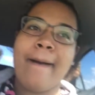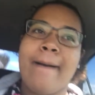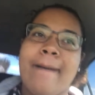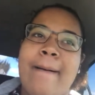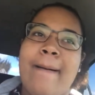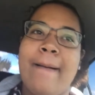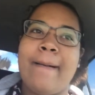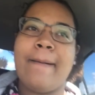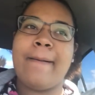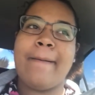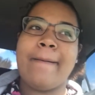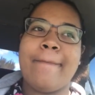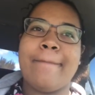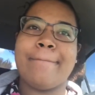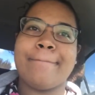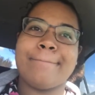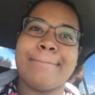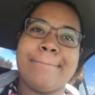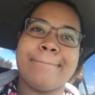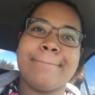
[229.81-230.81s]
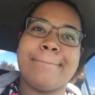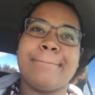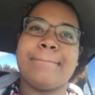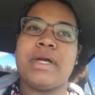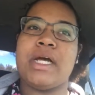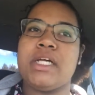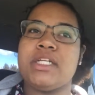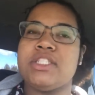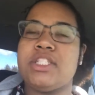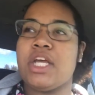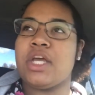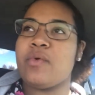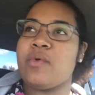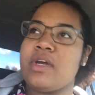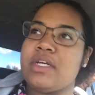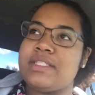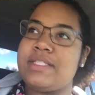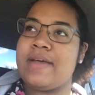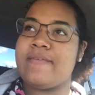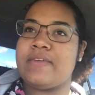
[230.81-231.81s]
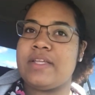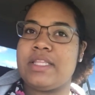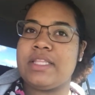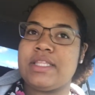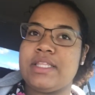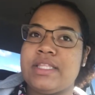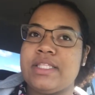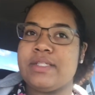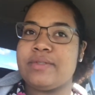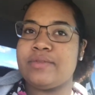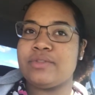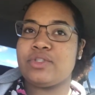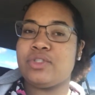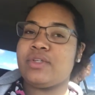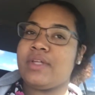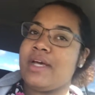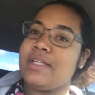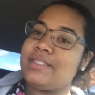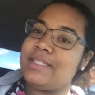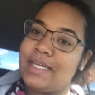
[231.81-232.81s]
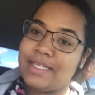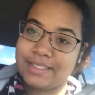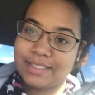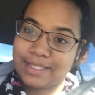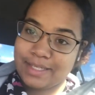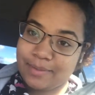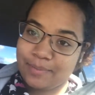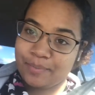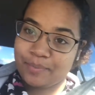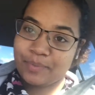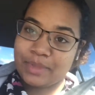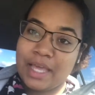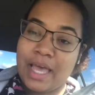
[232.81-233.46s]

Um, January seventh. twenty eighteen.